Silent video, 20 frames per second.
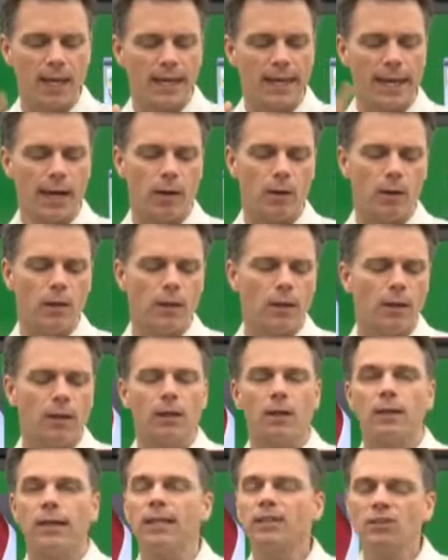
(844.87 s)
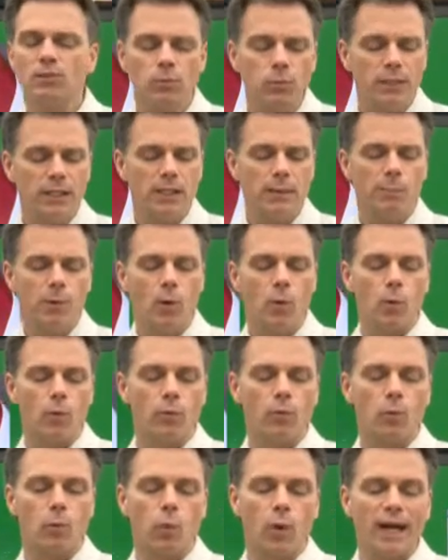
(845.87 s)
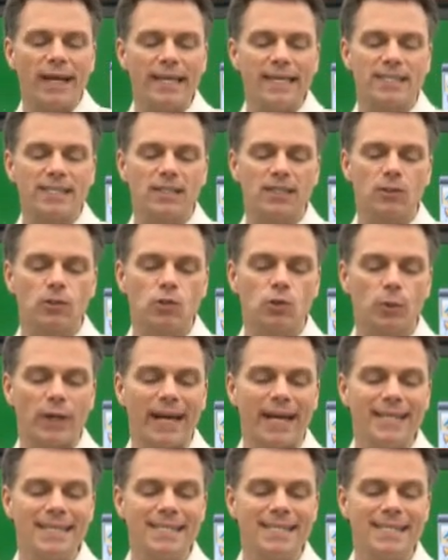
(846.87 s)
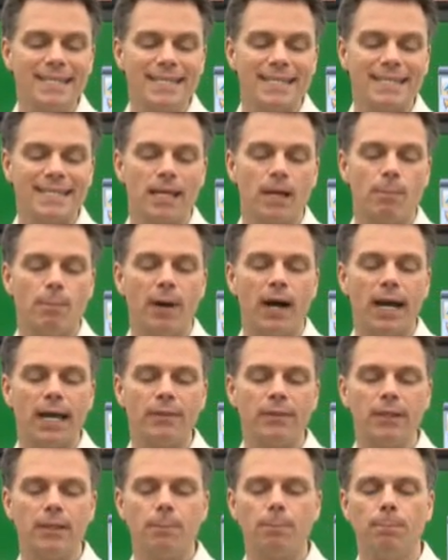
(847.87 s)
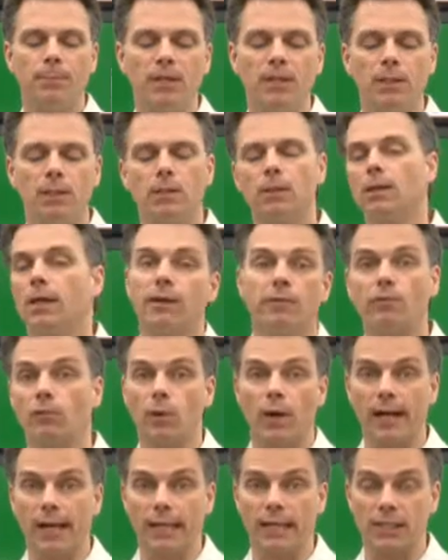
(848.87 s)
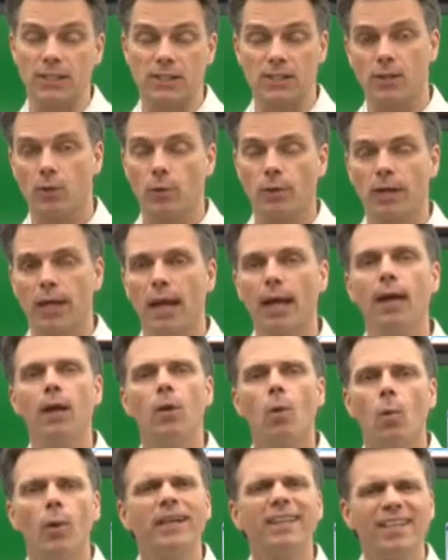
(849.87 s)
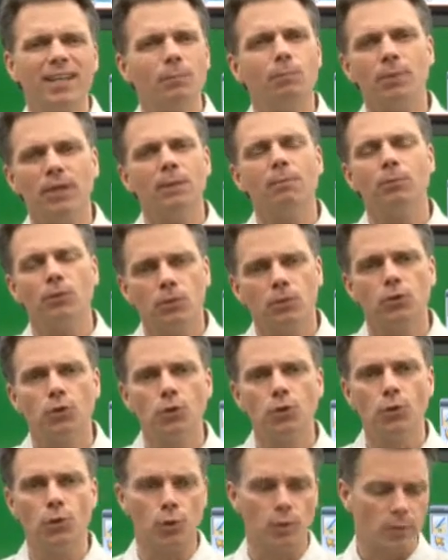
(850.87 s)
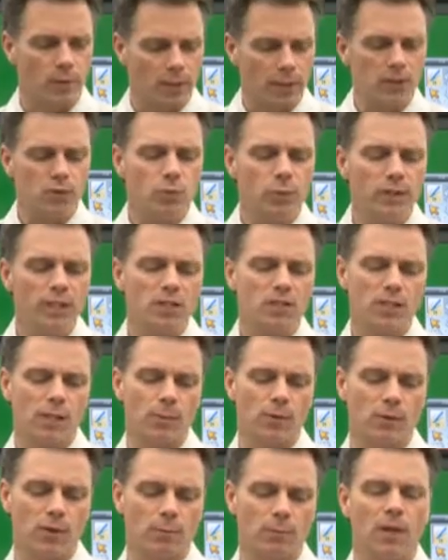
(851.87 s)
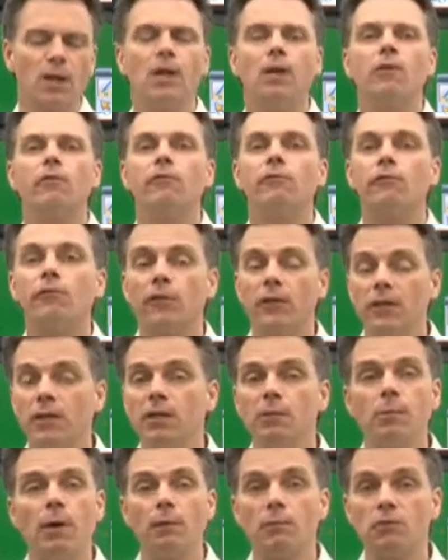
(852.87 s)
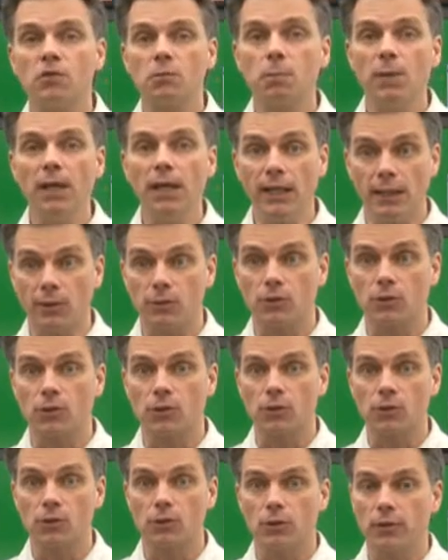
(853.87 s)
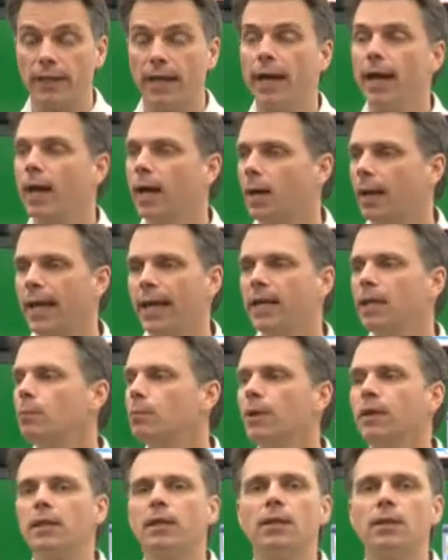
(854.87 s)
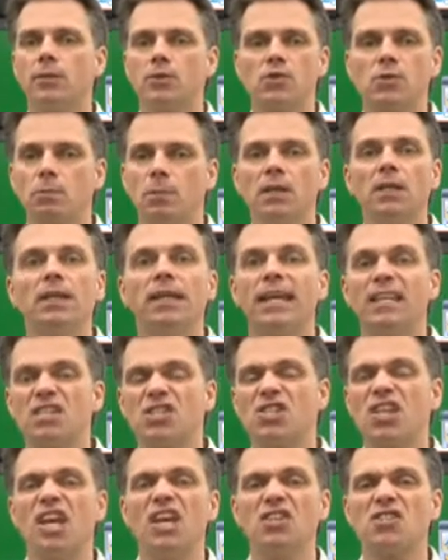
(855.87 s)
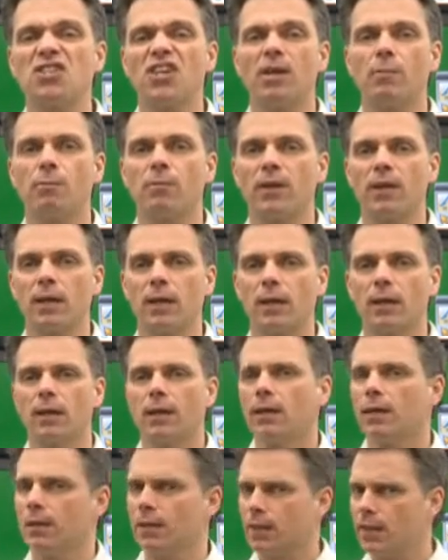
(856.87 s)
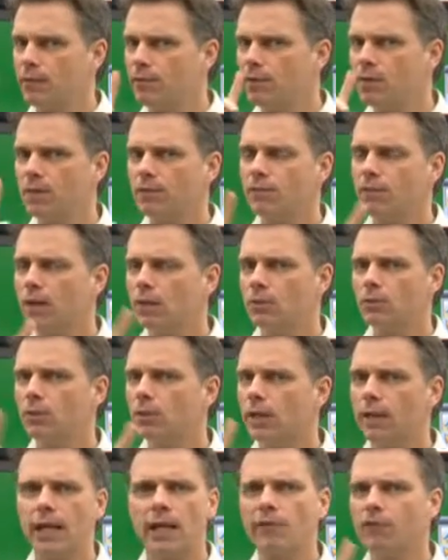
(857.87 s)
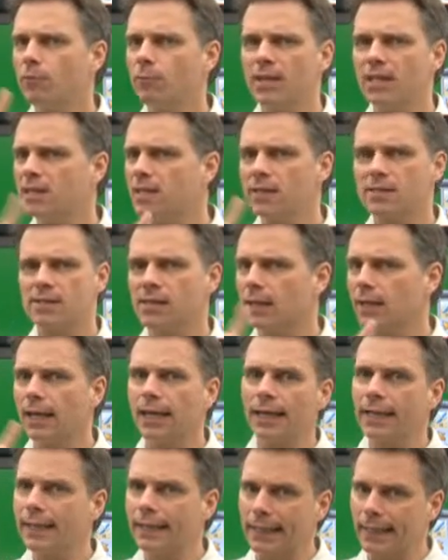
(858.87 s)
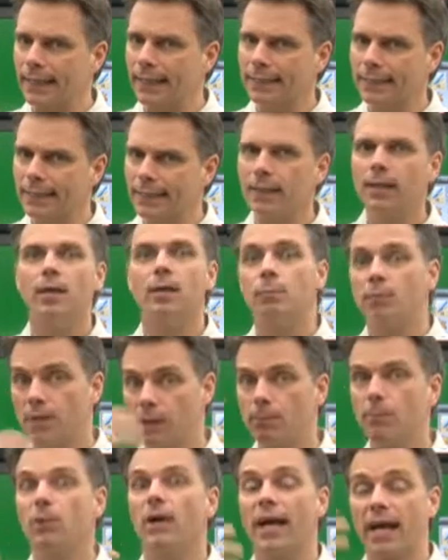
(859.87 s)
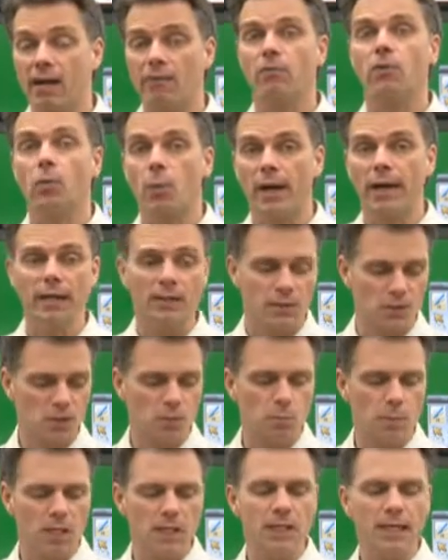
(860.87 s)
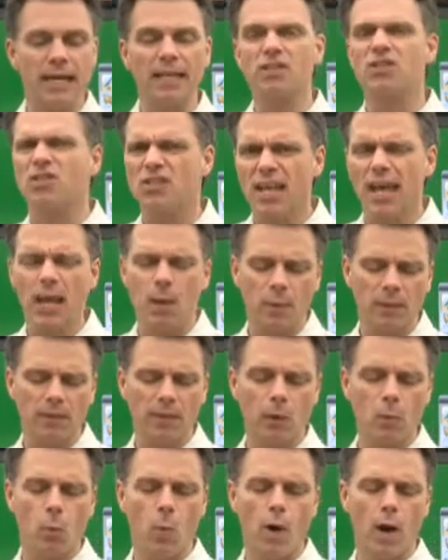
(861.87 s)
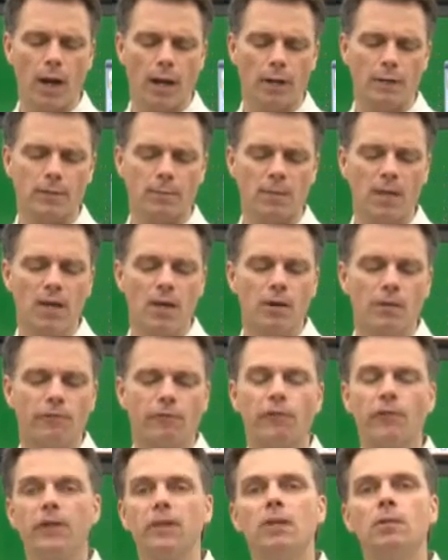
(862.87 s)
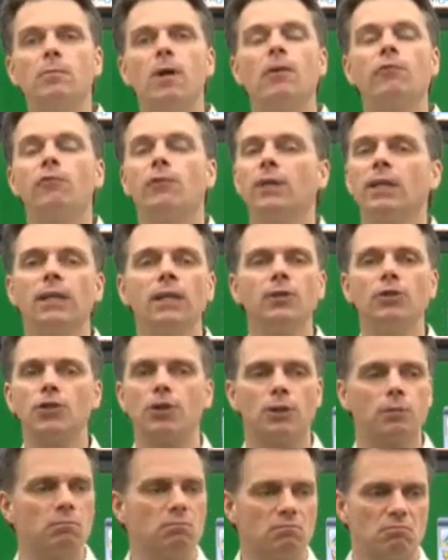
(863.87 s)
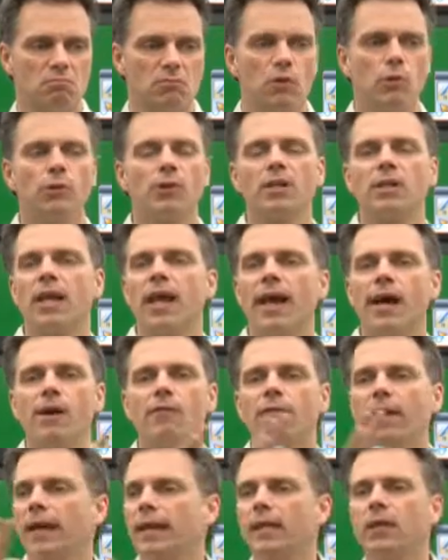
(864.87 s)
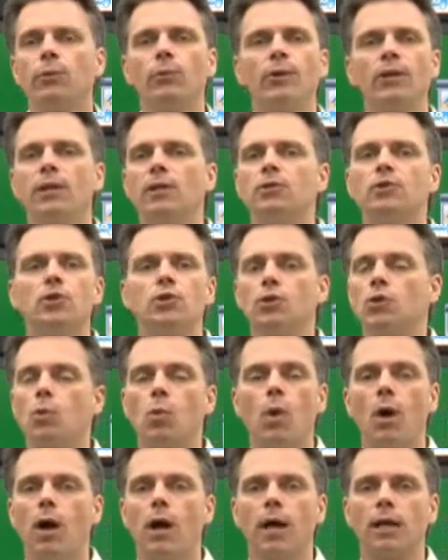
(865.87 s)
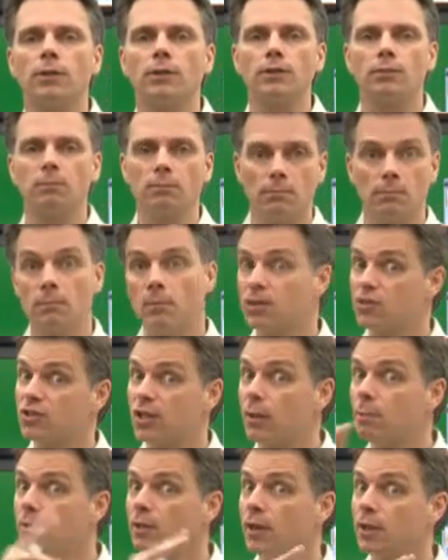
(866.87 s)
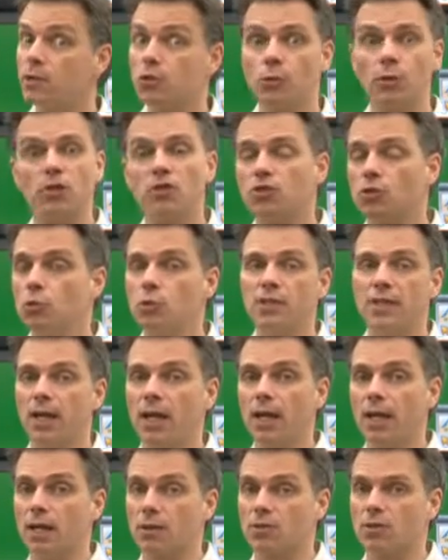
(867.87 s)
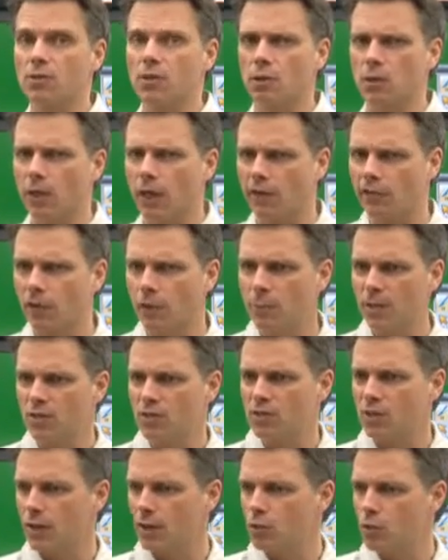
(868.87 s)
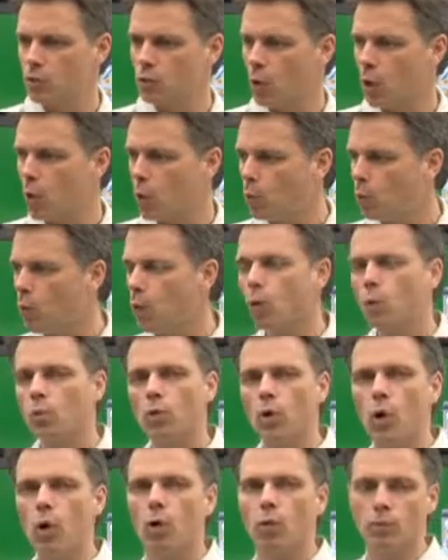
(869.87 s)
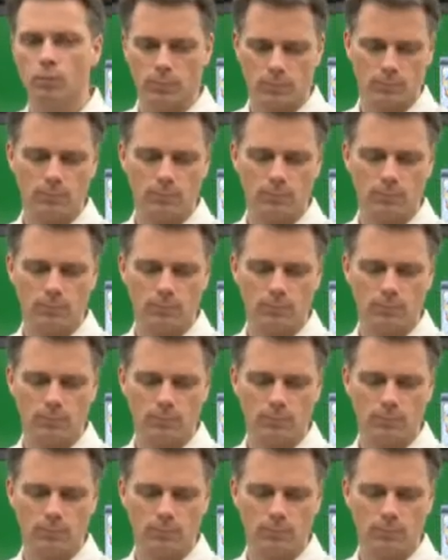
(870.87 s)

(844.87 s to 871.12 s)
Now, let's read about the rights granted by the Bill of Rights, okay? What can people do? Let's read some of them. Freedom of speech. Yeah, anybody can speak and say something. Even if the government doesn't like it, people have the right to speak and say what they want. Freedom of religion. You can have any religion you want. Some countries you can't. The government says no, no, no.